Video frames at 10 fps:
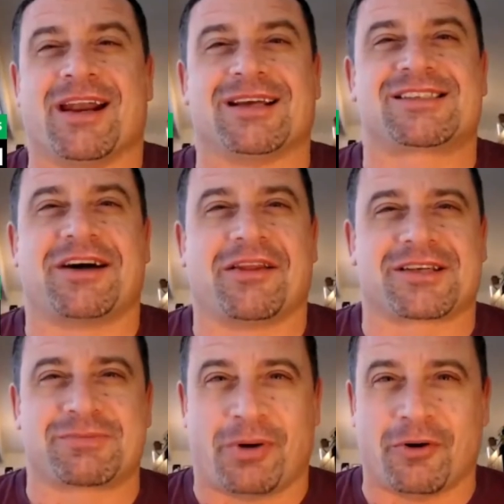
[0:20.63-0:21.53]
man, I saw
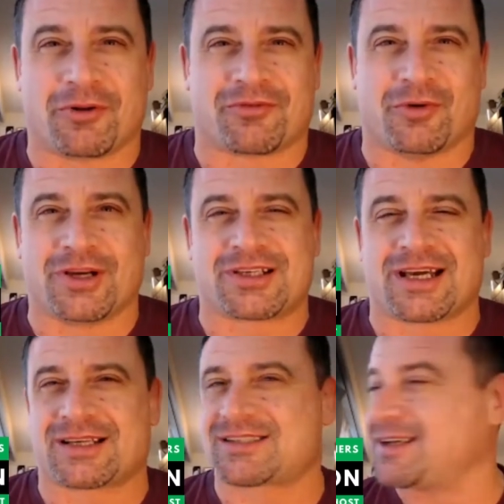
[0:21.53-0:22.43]
this polar
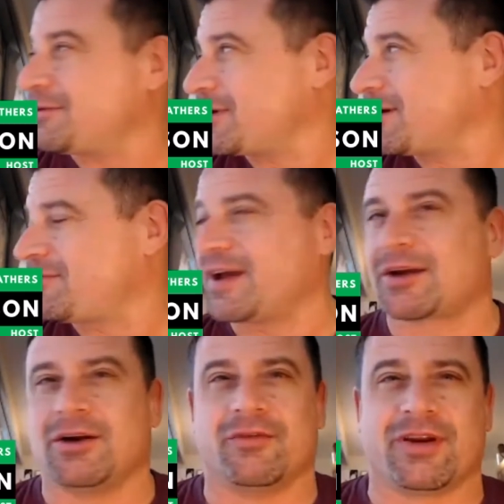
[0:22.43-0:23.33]
vortex, and we're in
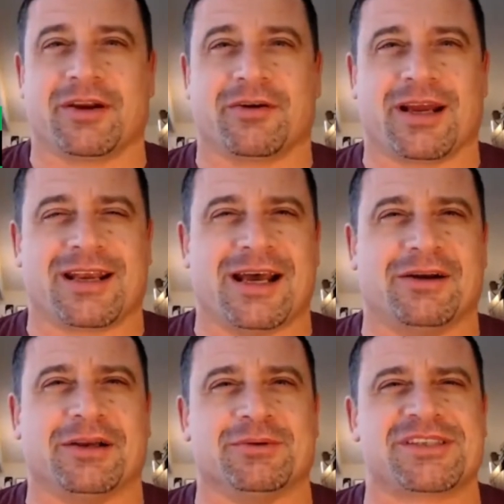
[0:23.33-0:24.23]
Vancouver here right
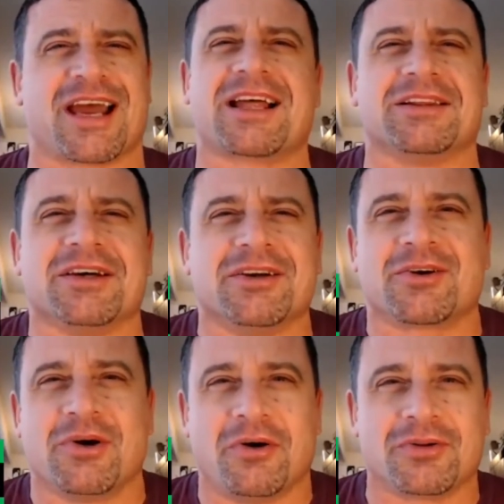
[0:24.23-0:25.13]
now, and it was like a
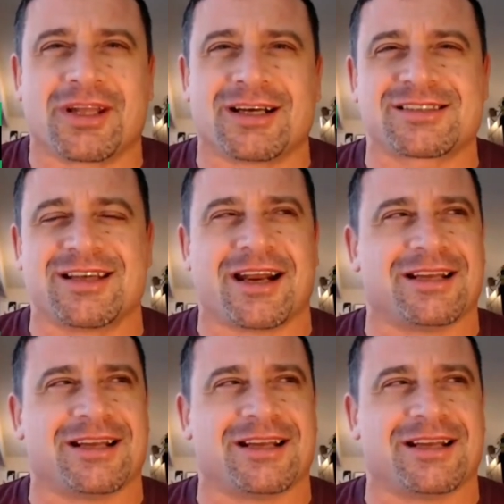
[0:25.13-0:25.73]
little cold last night.